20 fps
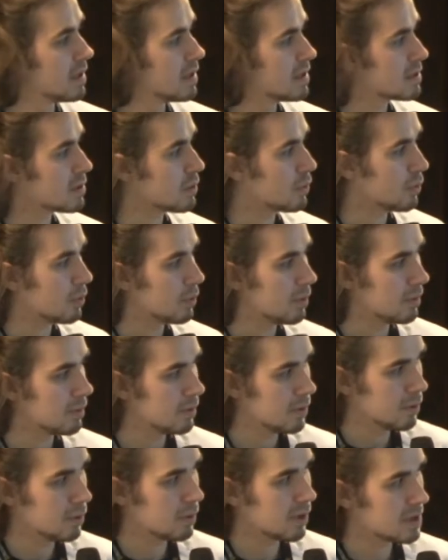So
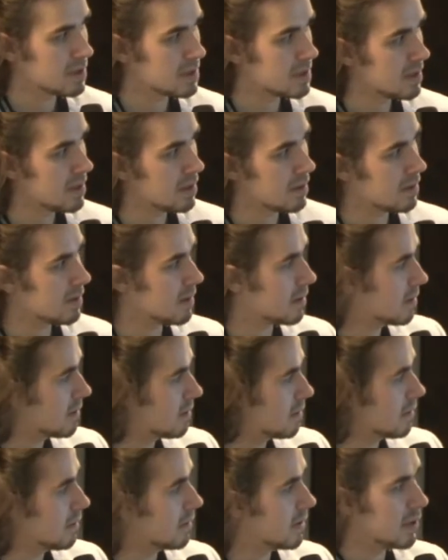you can see that
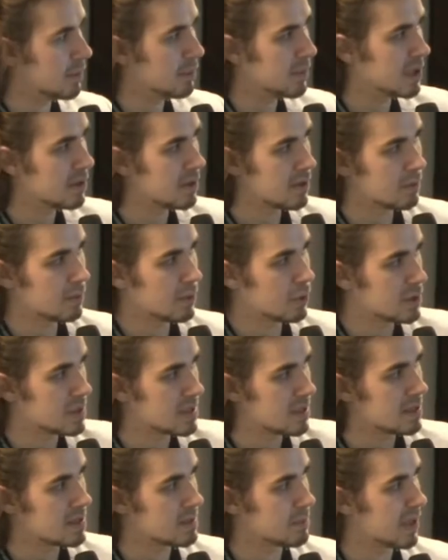the median block
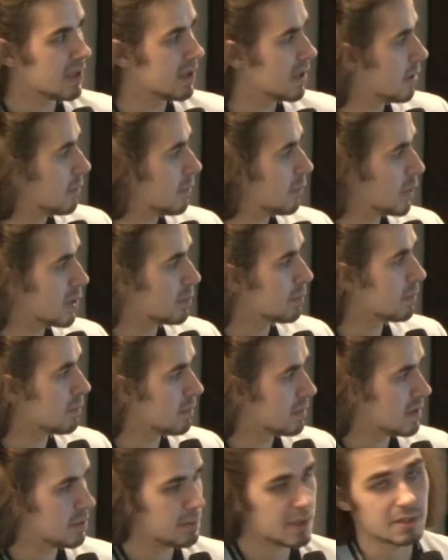size became, when
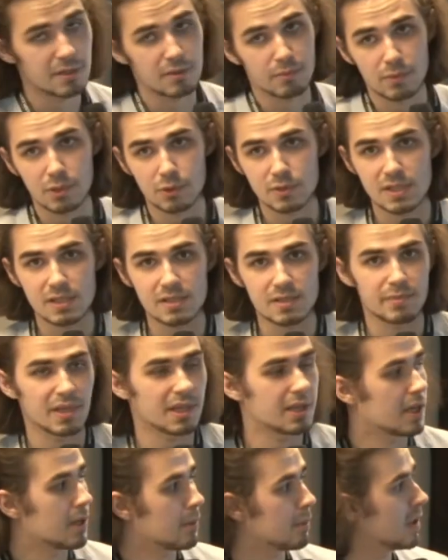the median block size
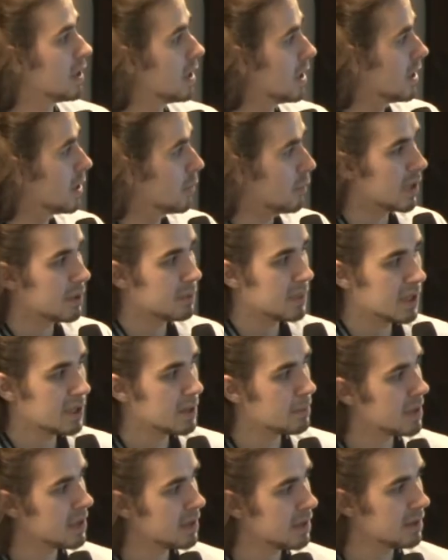became 1
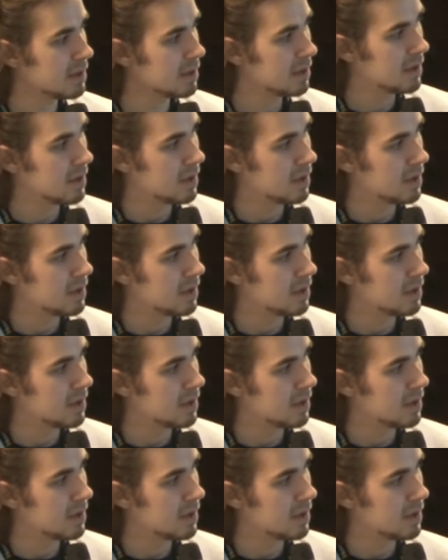megabyte,